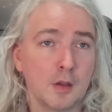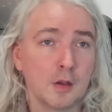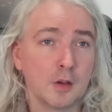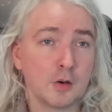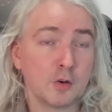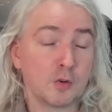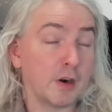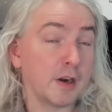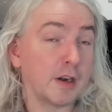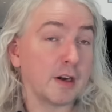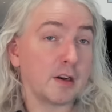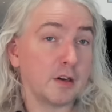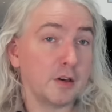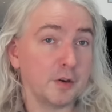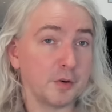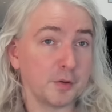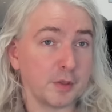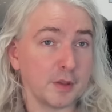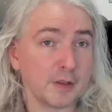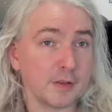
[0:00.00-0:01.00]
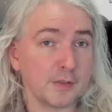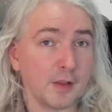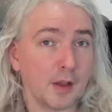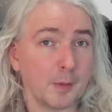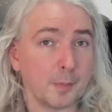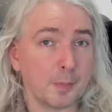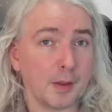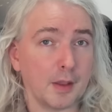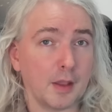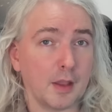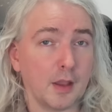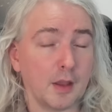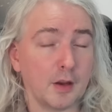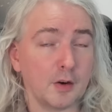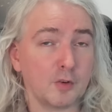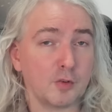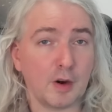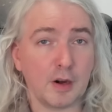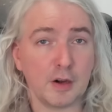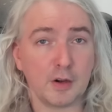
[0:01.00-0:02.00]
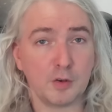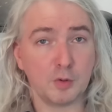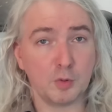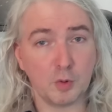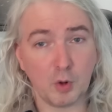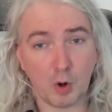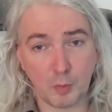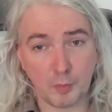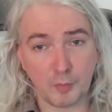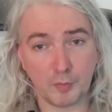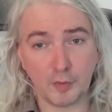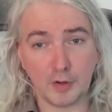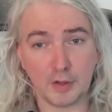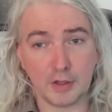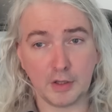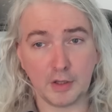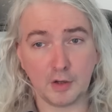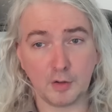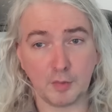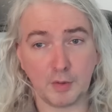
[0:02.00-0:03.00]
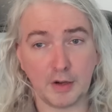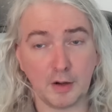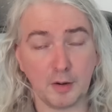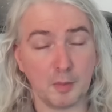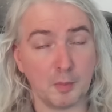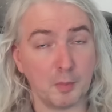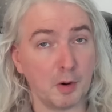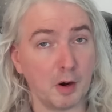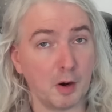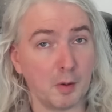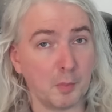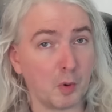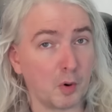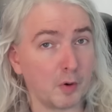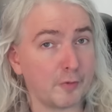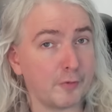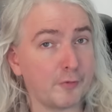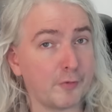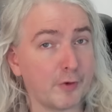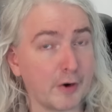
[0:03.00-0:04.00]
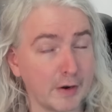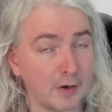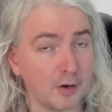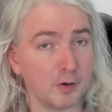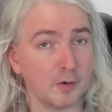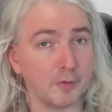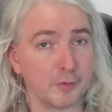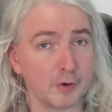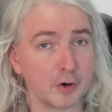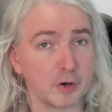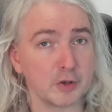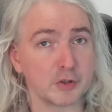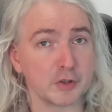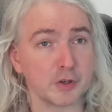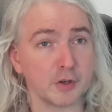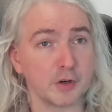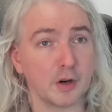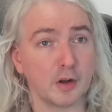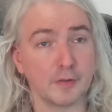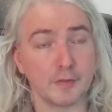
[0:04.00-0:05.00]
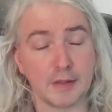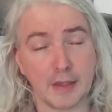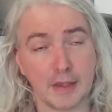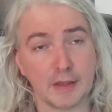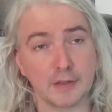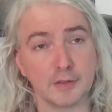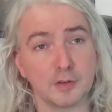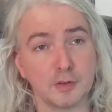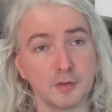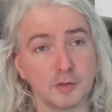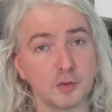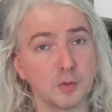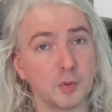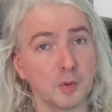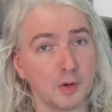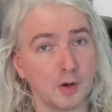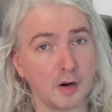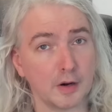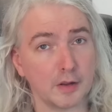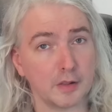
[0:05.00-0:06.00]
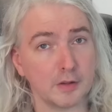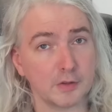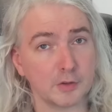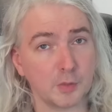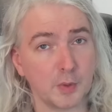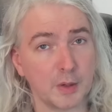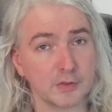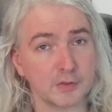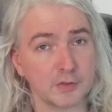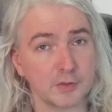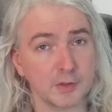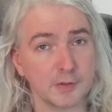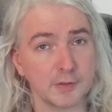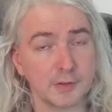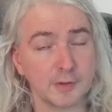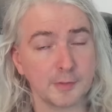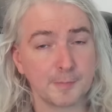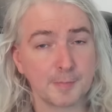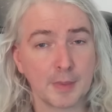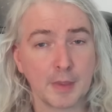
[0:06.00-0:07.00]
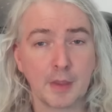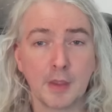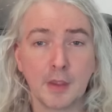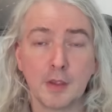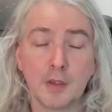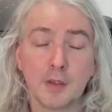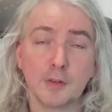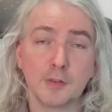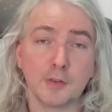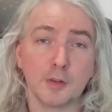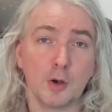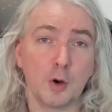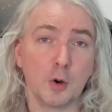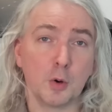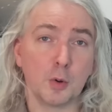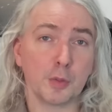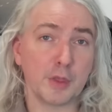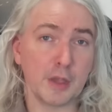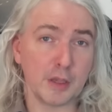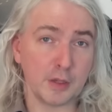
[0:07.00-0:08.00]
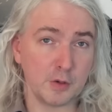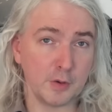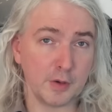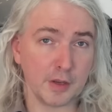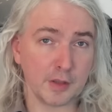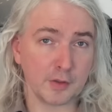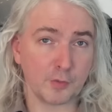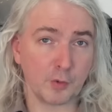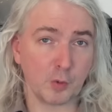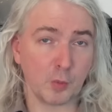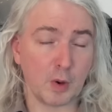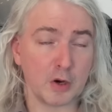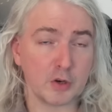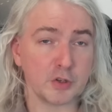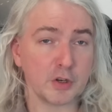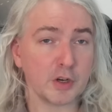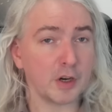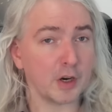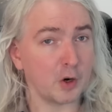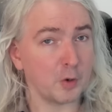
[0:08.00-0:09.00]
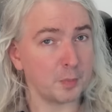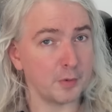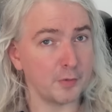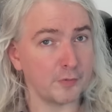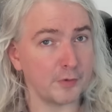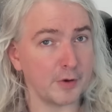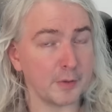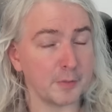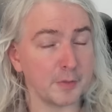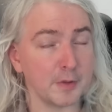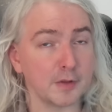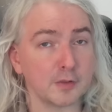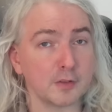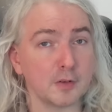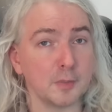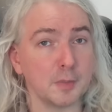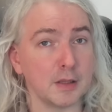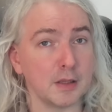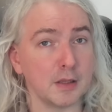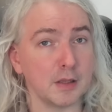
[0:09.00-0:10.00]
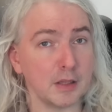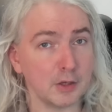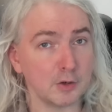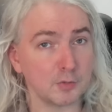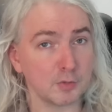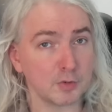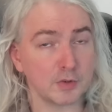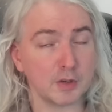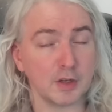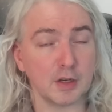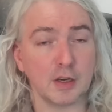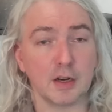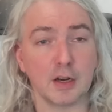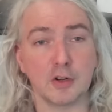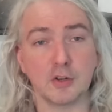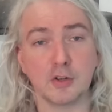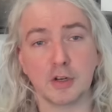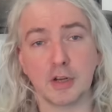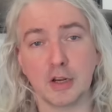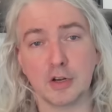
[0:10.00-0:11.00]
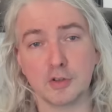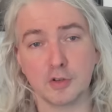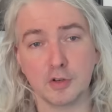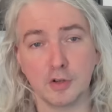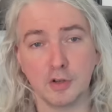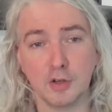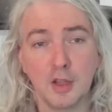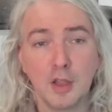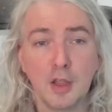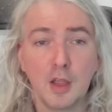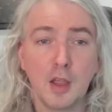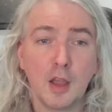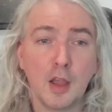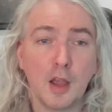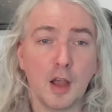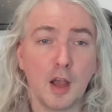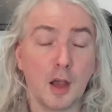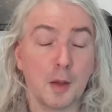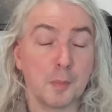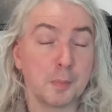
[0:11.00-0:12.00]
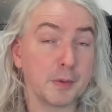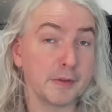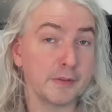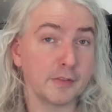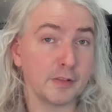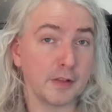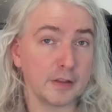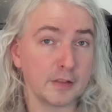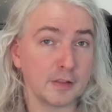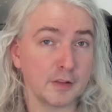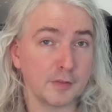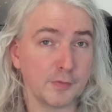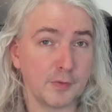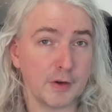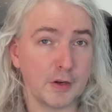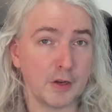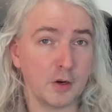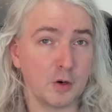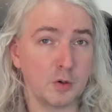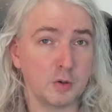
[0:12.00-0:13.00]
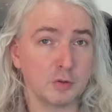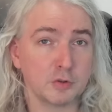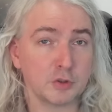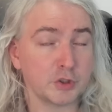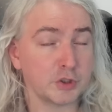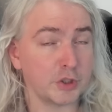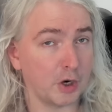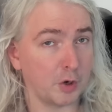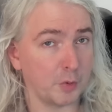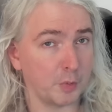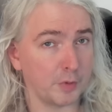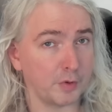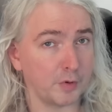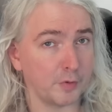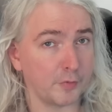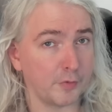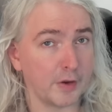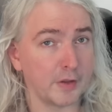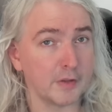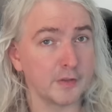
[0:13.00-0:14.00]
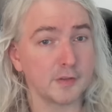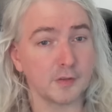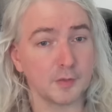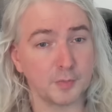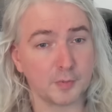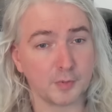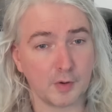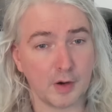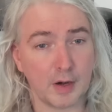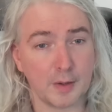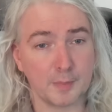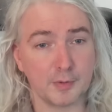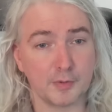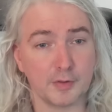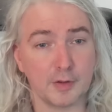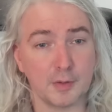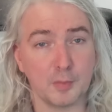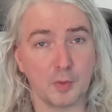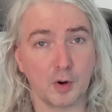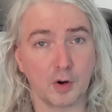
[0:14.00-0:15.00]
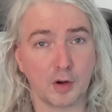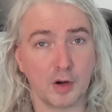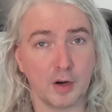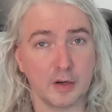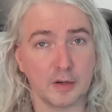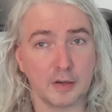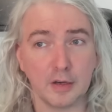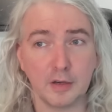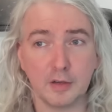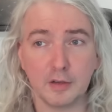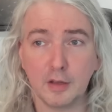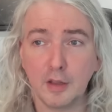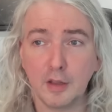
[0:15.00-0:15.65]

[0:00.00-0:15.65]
trying to clear things up and trying to hopefully create a, a more final version of the answers to a lot of these questions. So thank you guys for watching. I hope you found this to be interesting and educational. Uh, please like this video, share it with your friends, subscribe to see more content.